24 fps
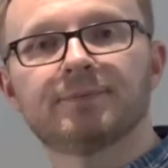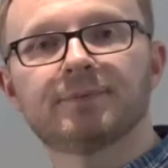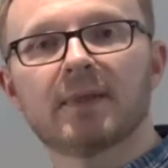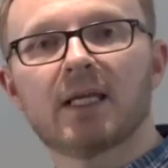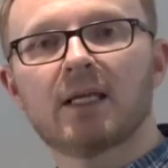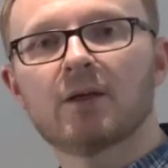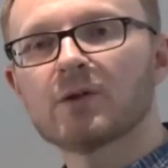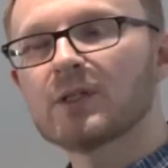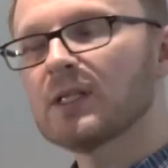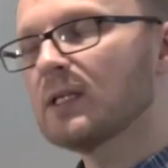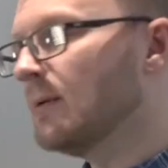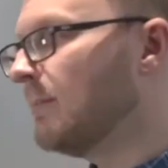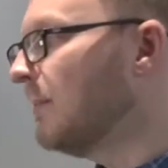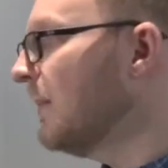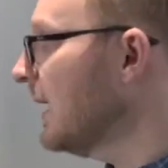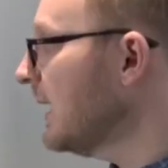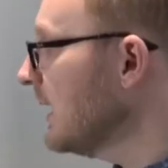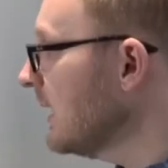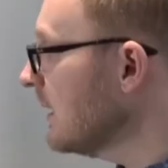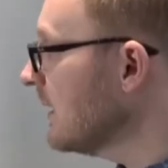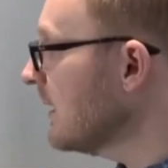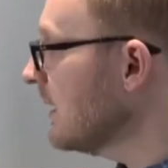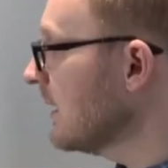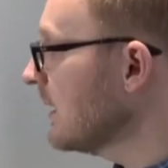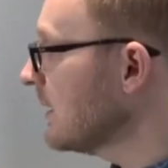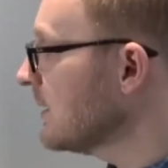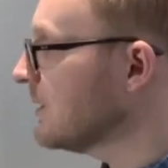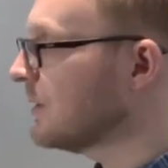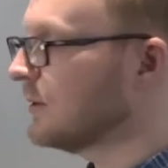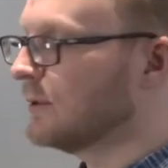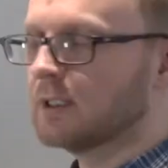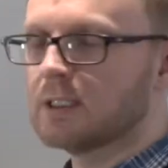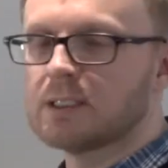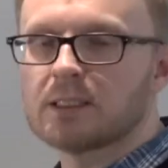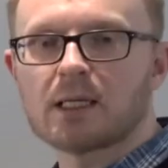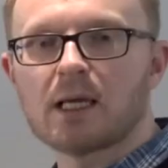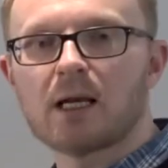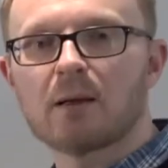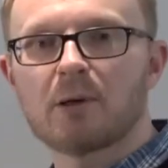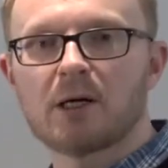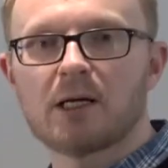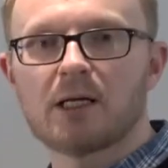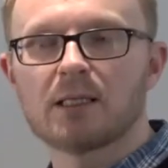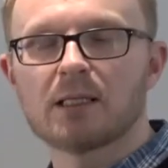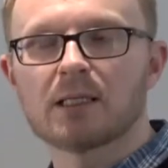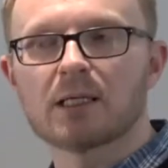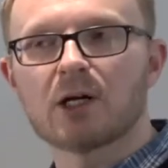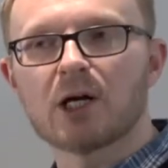And you'll see the main thing it's doing is
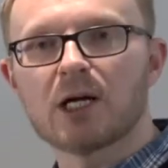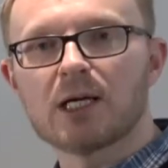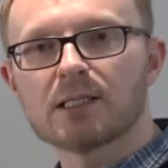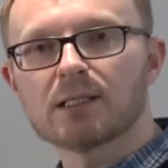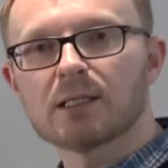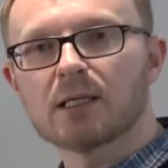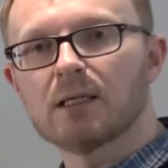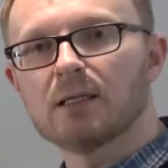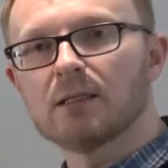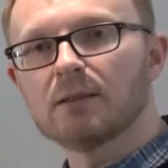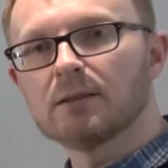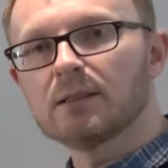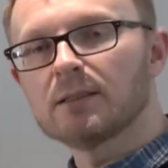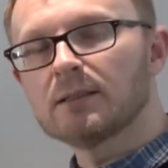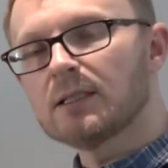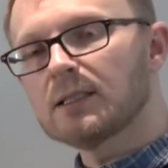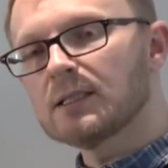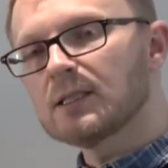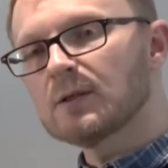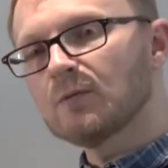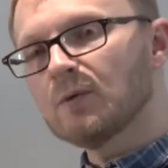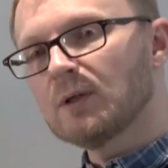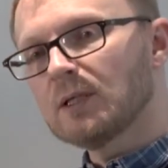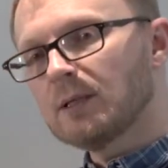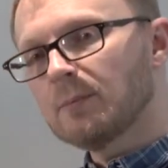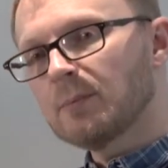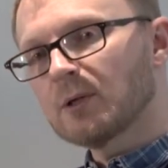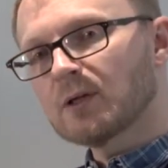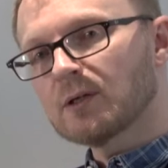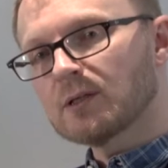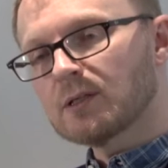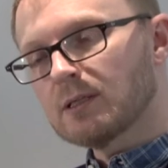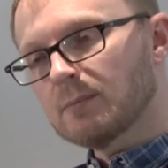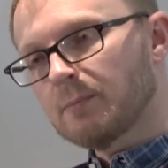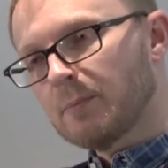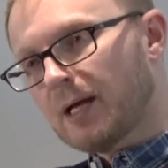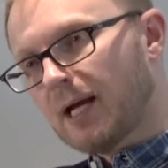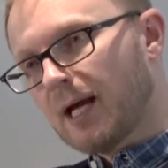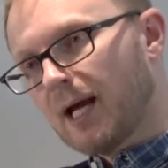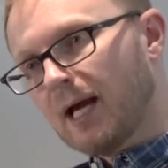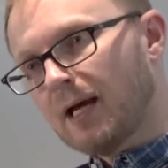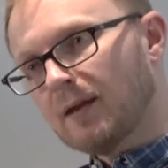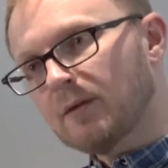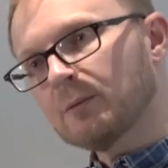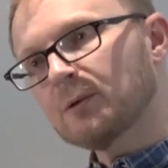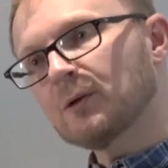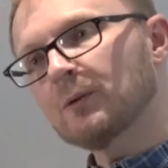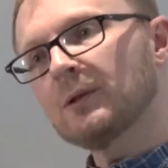calibrating the grayscale, and that's really because the
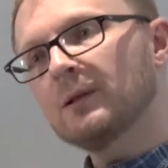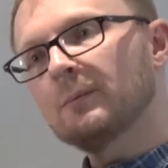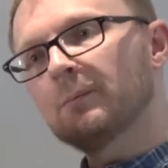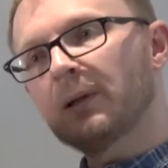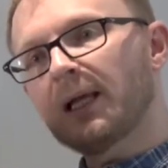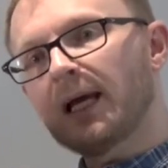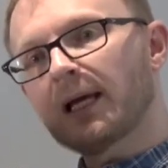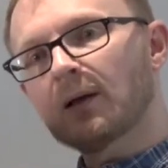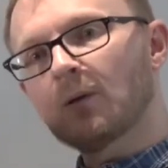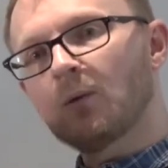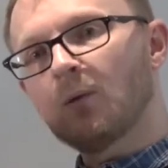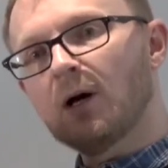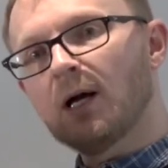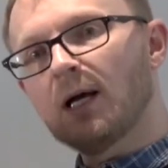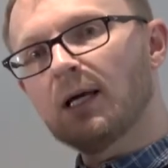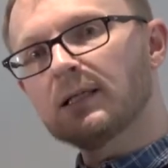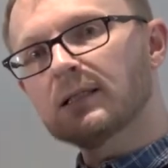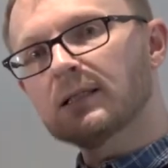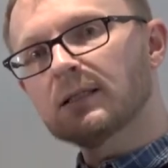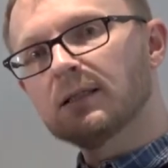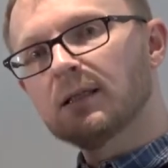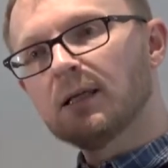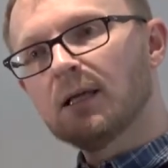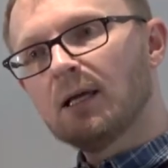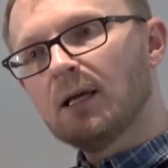path between black and white,